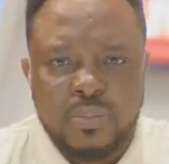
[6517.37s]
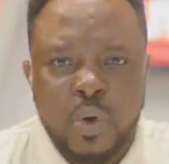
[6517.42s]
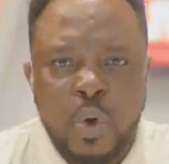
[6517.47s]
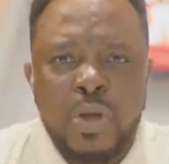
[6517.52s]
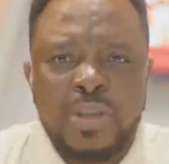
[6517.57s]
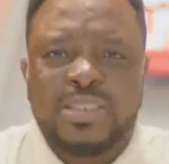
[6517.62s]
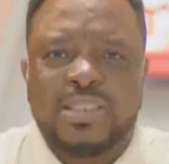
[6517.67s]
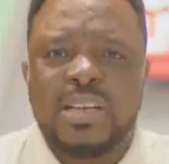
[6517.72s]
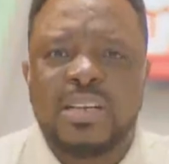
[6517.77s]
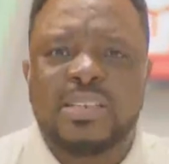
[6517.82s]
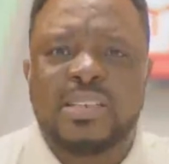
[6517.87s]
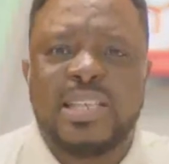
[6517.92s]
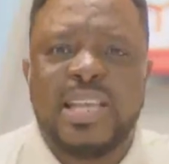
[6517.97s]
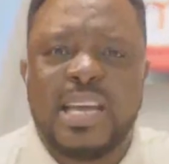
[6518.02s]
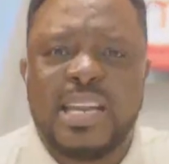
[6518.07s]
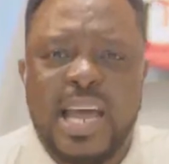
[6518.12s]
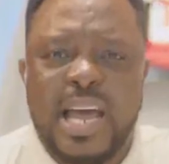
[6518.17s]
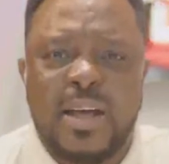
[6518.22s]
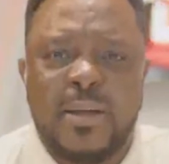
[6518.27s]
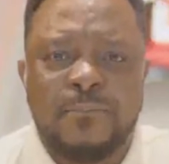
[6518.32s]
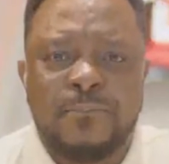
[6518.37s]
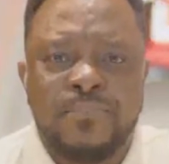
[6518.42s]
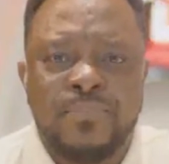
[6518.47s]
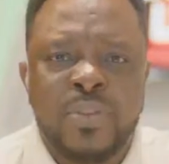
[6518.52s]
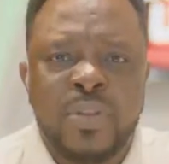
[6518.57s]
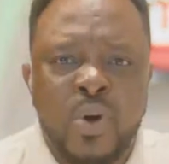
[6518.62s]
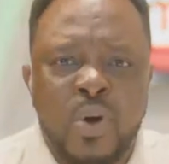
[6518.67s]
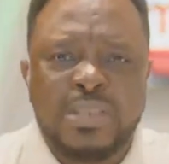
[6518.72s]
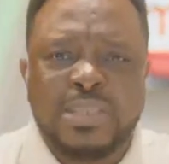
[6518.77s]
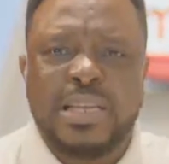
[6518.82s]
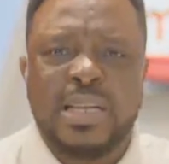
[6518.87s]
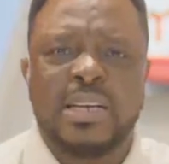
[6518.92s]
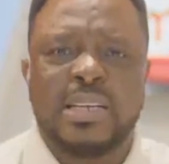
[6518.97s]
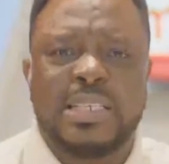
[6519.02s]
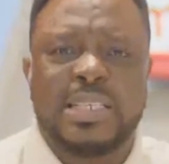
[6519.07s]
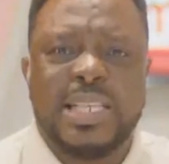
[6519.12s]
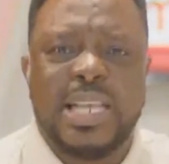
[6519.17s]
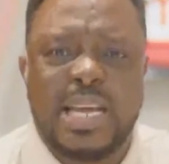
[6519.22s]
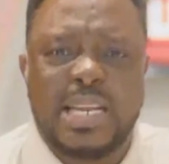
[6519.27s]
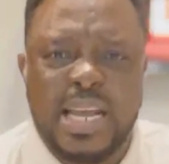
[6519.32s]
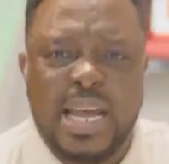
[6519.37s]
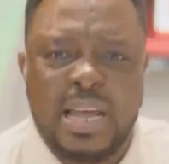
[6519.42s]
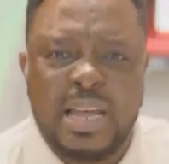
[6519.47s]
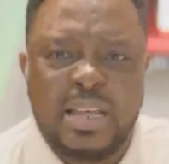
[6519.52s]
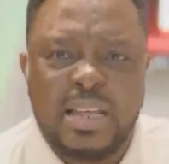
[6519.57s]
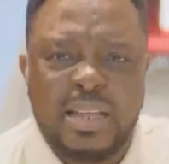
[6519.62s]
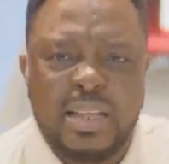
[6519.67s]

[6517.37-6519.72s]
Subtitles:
Who is Christiana? Who is Christiana?